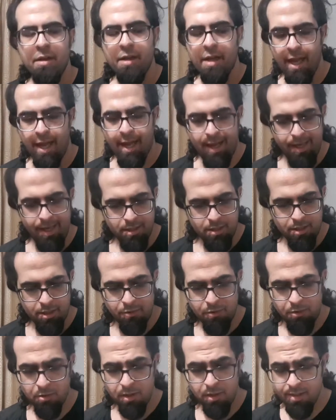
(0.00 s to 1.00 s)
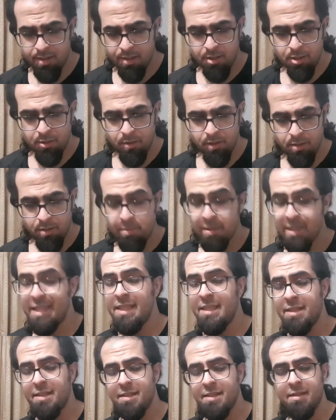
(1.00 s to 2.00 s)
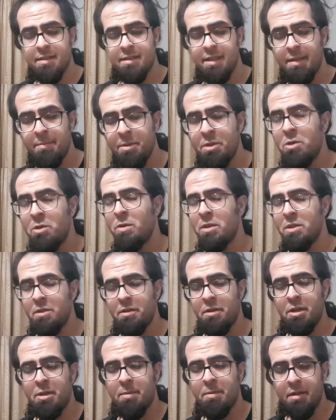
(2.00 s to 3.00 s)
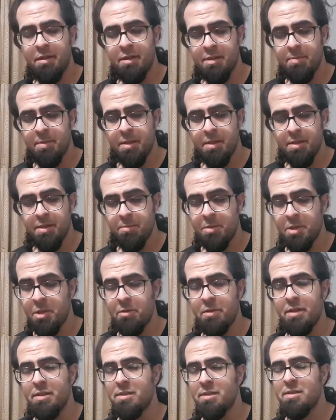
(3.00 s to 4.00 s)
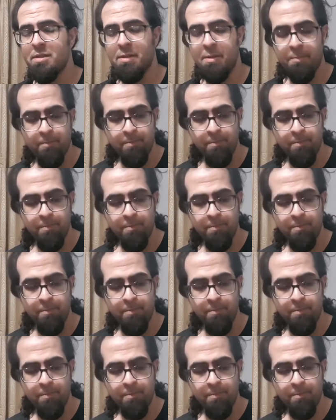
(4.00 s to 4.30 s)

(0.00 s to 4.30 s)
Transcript: And if you listen to it, please let me know what you think about this, because I'm curious.